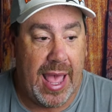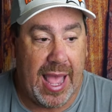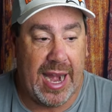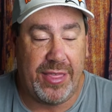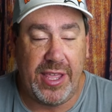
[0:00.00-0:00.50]

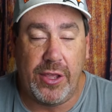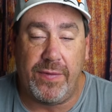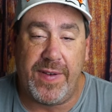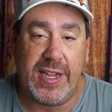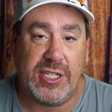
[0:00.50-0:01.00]
And I think
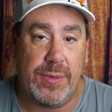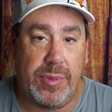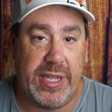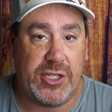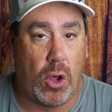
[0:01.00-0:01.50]
he'll find
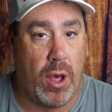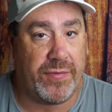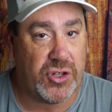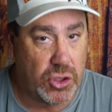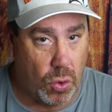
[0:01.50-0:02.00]
someplace
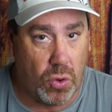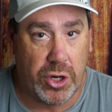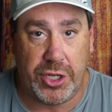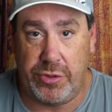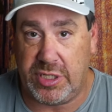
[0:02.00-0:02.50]

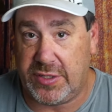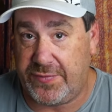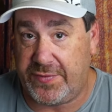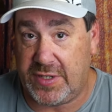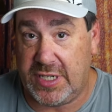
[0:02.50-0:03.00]
offshore to use
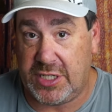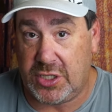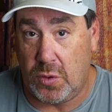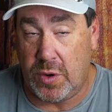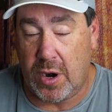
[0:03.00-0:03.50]
his his
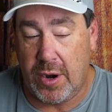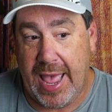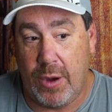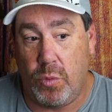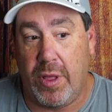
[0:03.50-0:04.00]
sonar
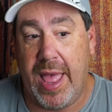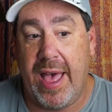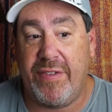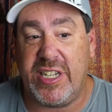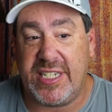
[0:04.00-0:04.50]
and will
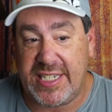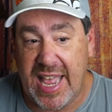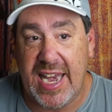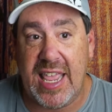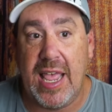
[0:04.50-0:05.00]
have a
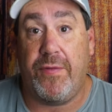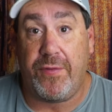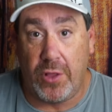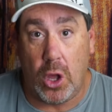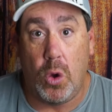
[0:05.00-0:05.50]
steady
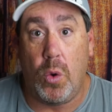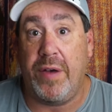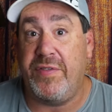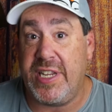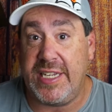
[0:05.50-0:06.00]
flow
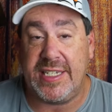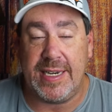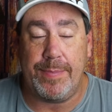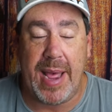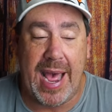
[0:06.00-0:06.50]
of
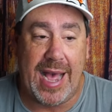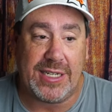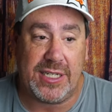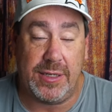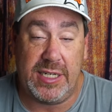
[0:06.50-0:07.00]
decent
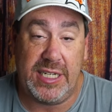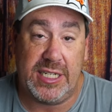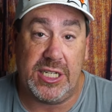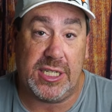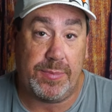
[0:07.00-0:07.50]
bass, a
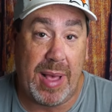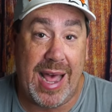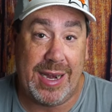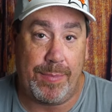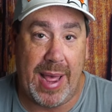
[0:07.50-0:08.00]
decent
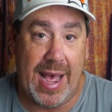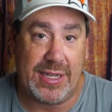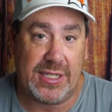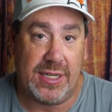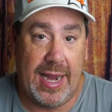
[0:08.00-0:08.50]
spotted
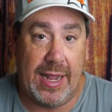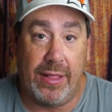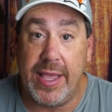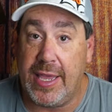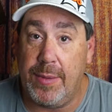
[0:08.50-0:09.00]
bass. And I
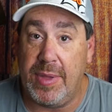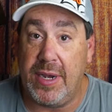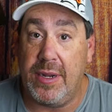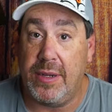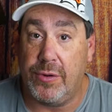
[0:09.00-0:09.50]
like him
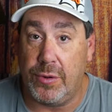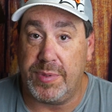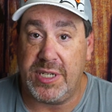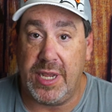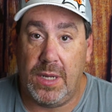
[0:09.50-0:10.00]
in Group
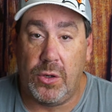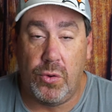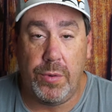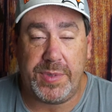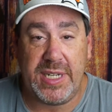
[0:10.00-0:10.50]
C.
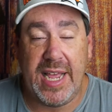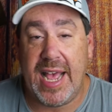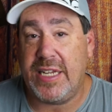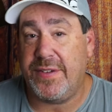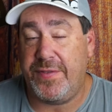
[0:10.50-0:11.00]
Group D
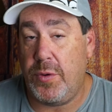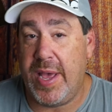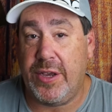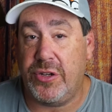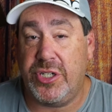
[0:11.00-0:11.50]
has a few
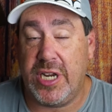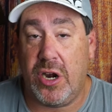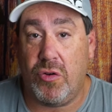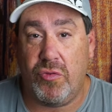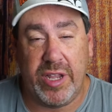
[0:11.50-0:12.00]
anglers that
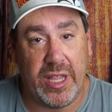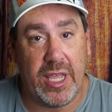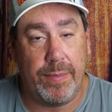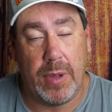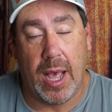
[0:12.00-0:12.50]
are
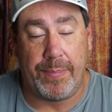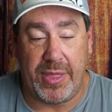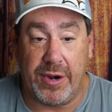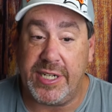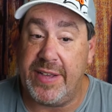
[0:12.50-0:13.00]
really up
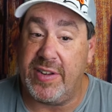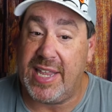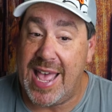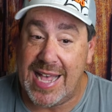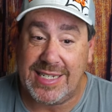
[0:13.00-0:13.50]
there. David
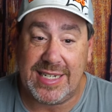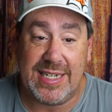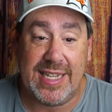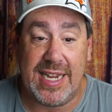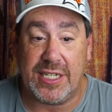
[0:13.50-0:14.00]

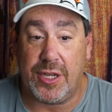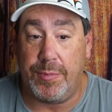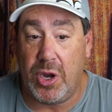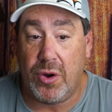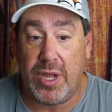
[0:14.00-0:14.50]
Gaston, Kenta
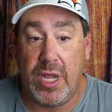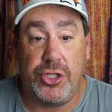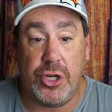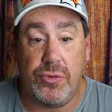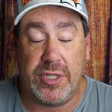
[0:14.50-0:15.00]
Kimura,
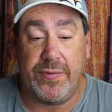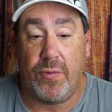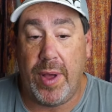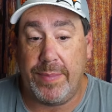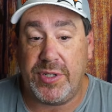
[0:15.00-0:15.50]
Joseph
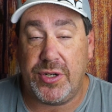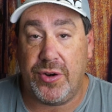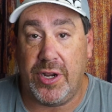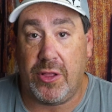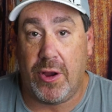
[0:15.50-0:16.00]

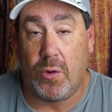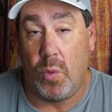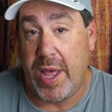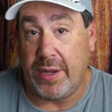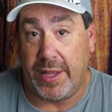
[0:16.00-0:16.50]
Webster, and Clark
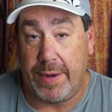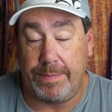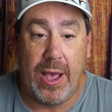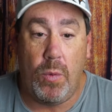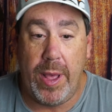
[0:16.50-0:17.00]
Wendlandt.
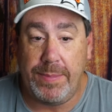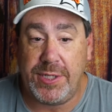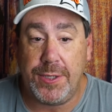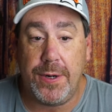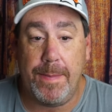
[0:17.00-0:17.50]
Now,
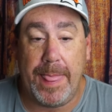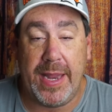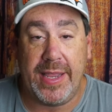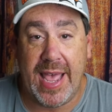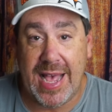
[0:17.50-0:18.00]
Webster
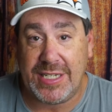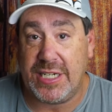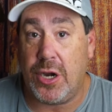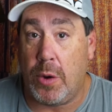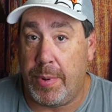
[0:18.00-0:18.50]
and
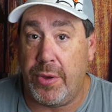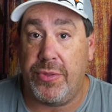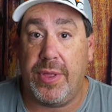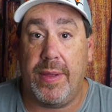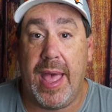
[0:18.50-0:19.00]
Gaston are
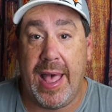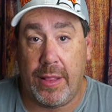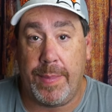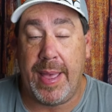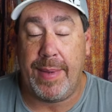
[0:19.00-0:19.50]
both
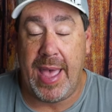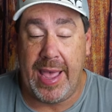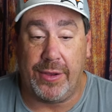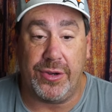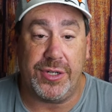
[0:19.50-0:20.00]
Alabama
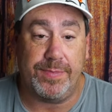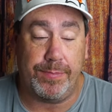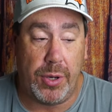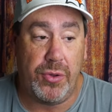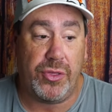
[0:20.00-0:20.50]
anglers.
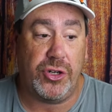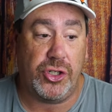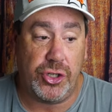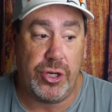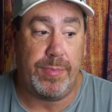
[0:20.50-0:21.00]
Both
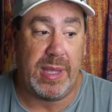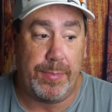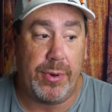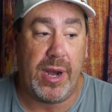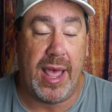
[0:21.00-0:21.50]
should be
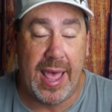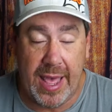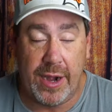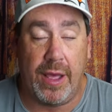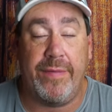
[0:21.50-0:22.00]
put
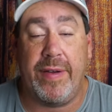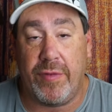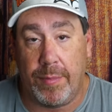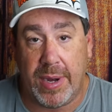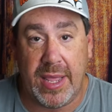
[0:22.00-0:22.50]
ahead of
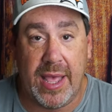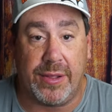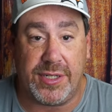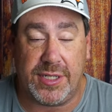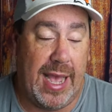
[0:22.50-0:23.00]
everybody
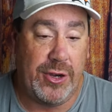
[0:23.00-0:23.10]
else.